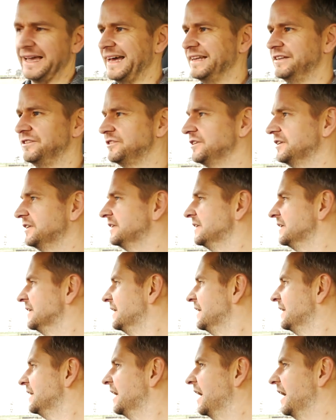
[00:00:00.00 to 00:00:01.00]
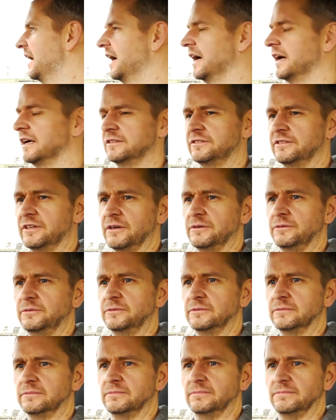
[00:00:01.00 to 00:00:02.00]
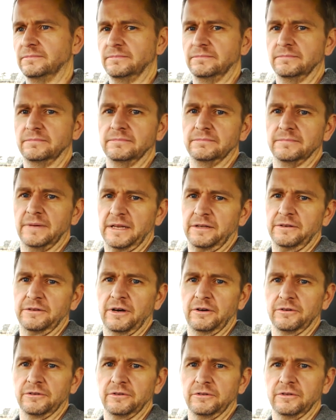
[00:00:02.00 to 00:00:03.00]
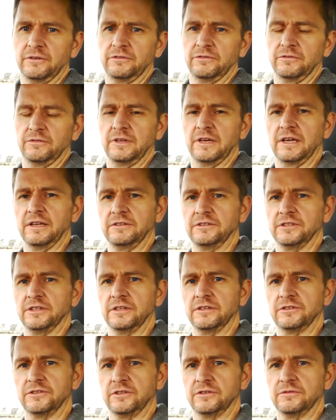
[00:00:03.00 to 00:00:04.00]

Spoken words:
engine. So many would argue this was the engine that should